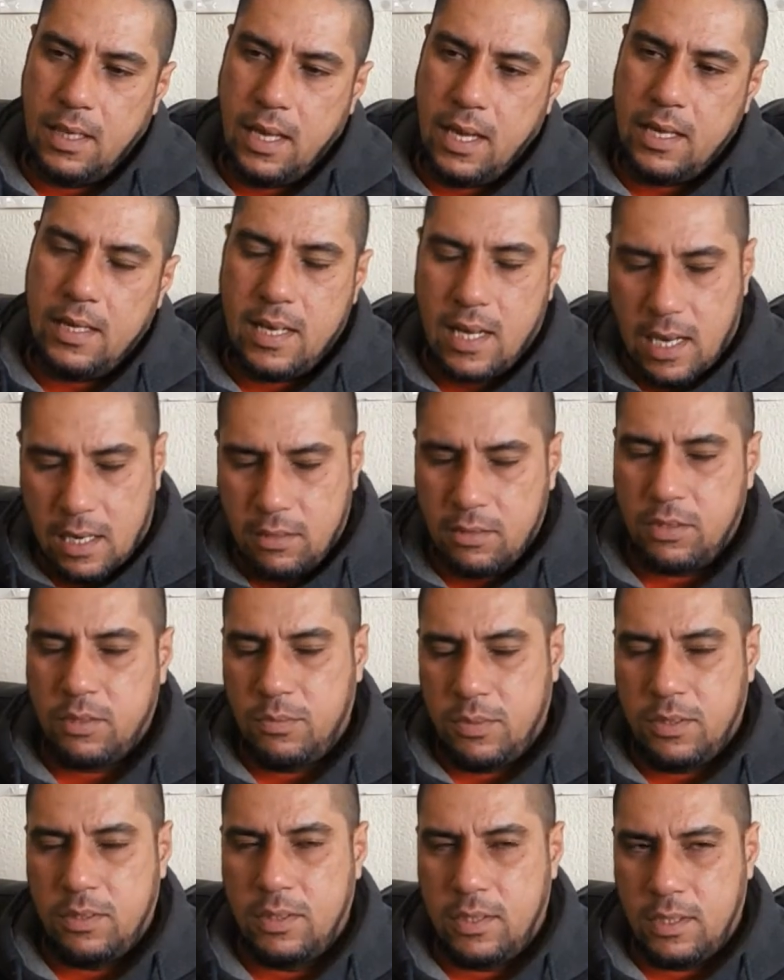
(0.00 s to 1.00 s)
and house
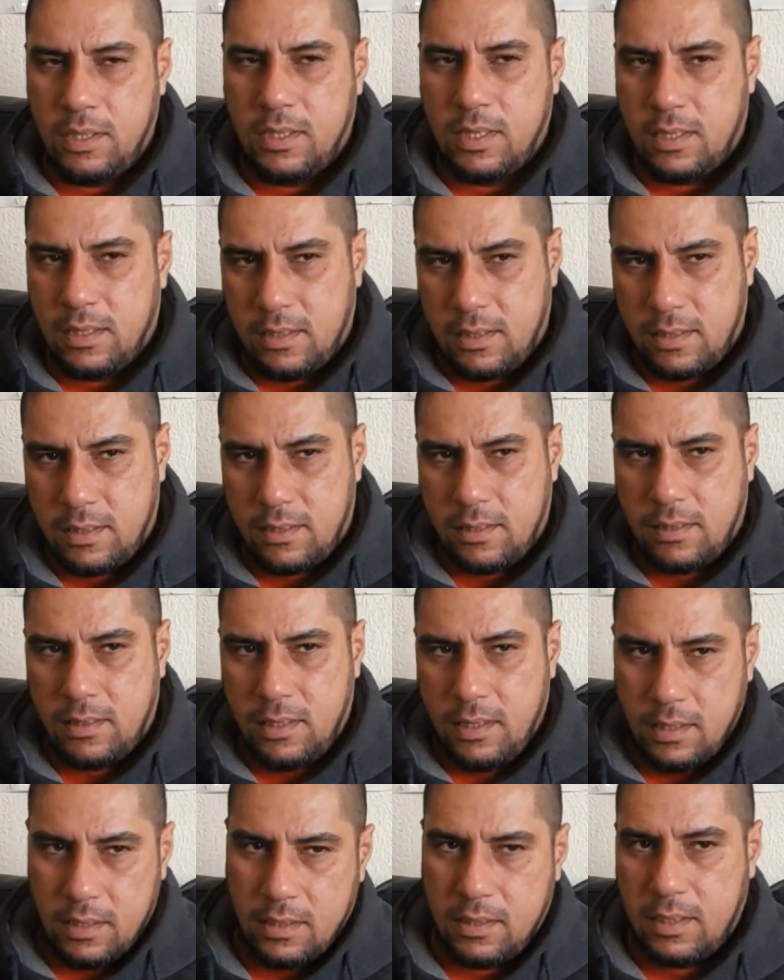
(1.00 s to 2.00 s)
music at
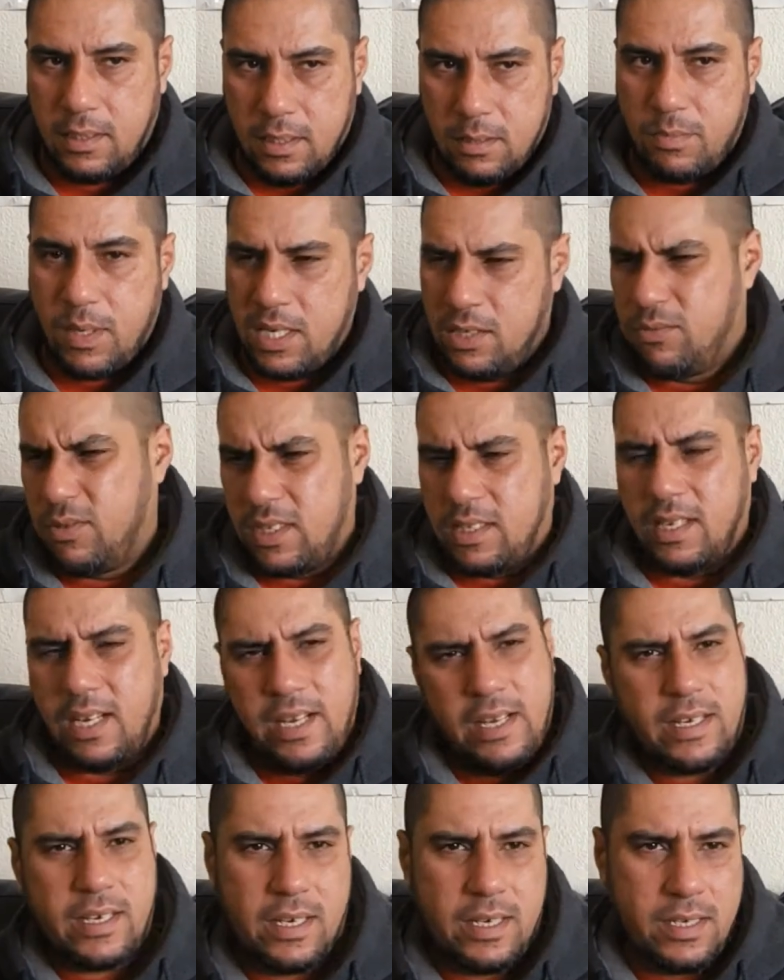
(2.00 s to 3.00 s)
T-Zers and the bass with
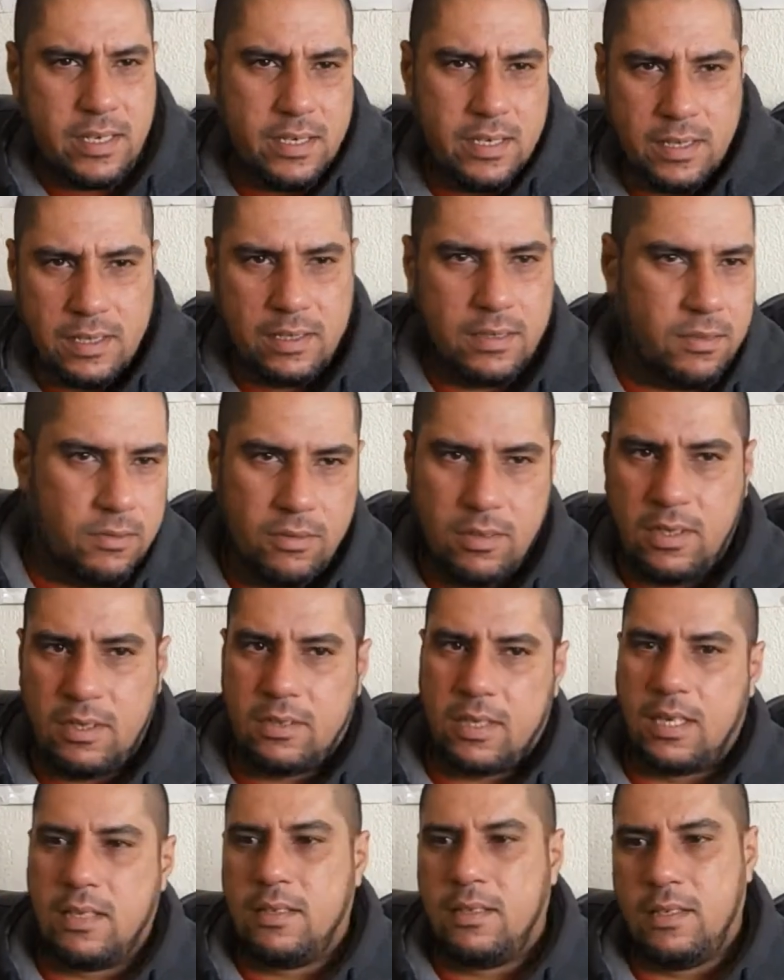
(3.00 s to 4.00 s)
reggae and all those
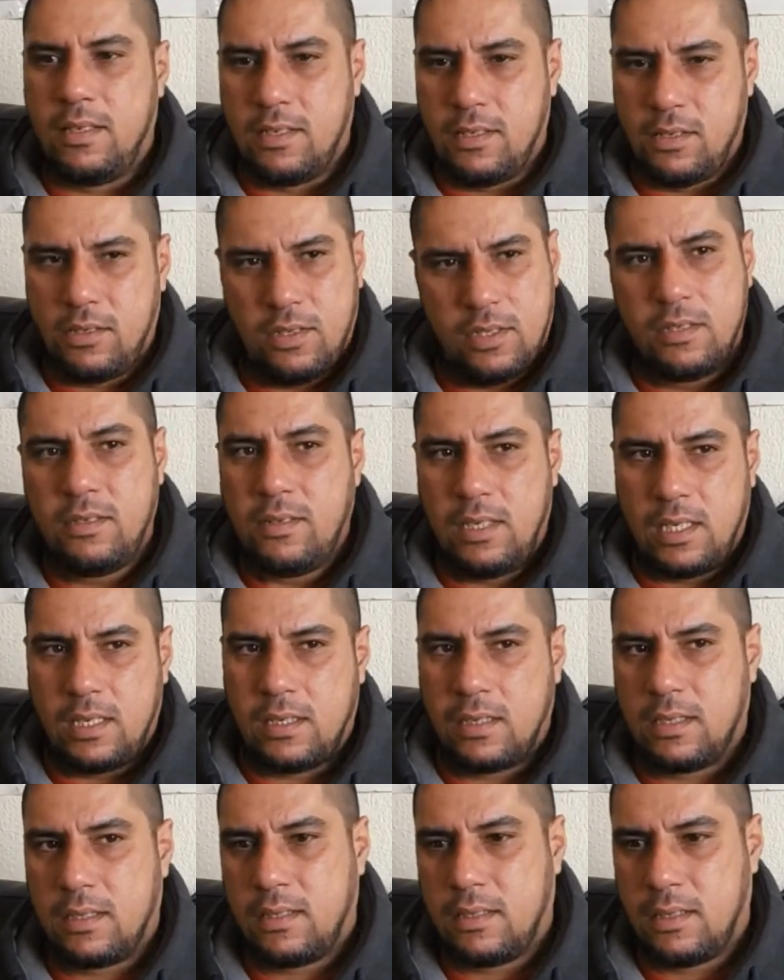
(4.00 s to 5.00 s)
other things, you know, like
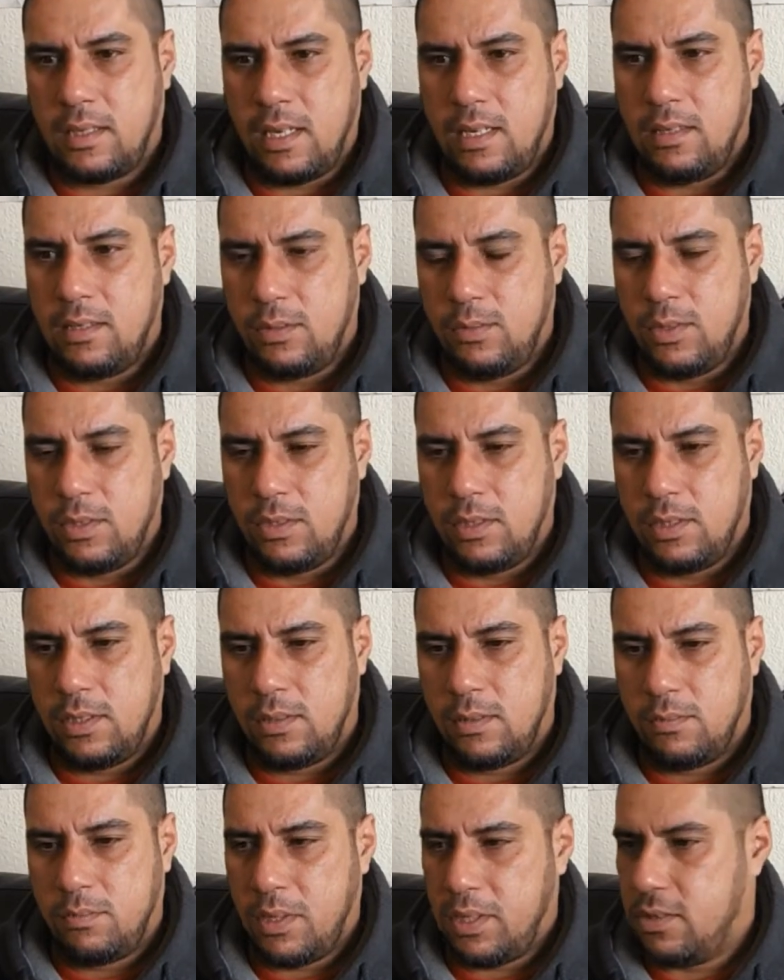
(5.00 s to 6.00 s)
dance music,
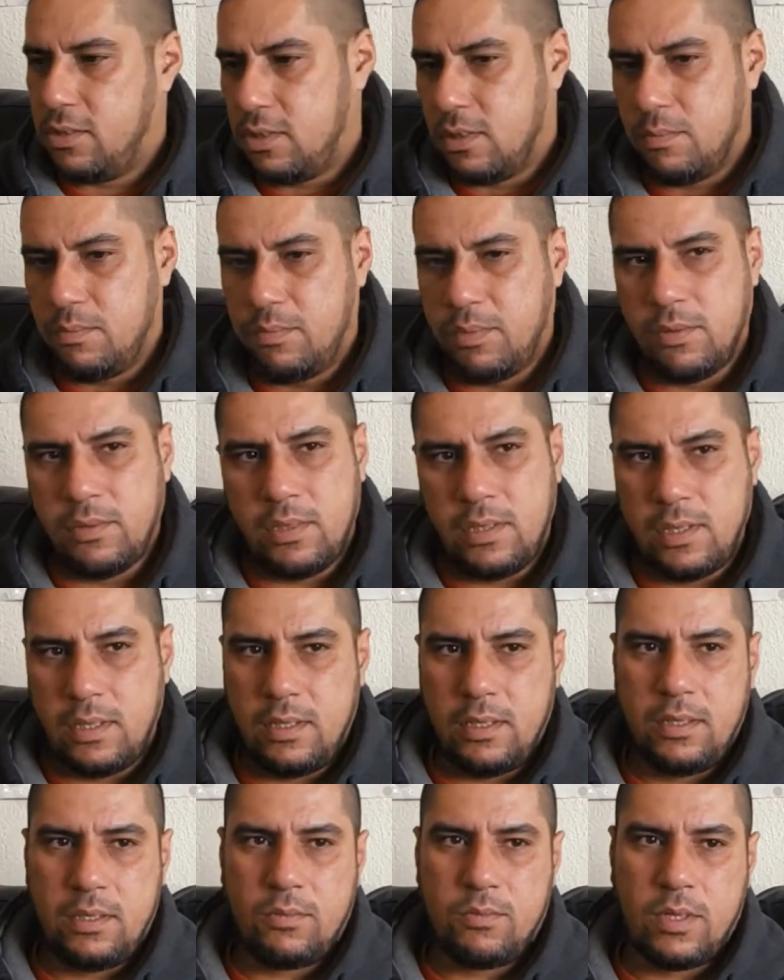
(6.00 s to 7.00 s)
Pet Shop
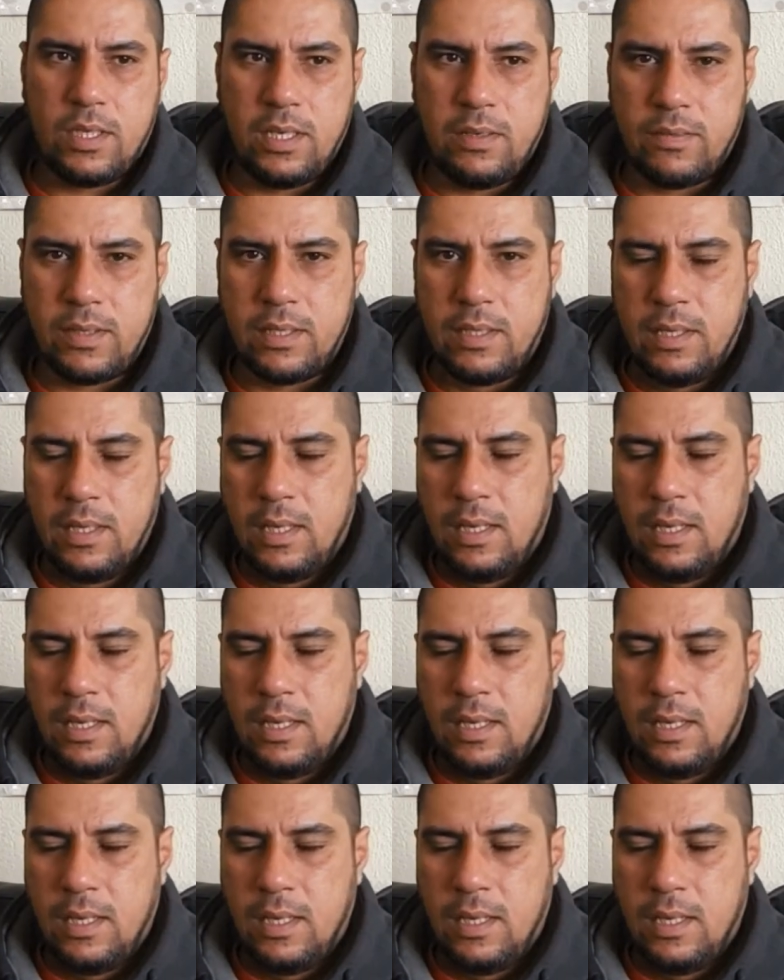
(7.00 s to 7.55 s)
Boys, whatever.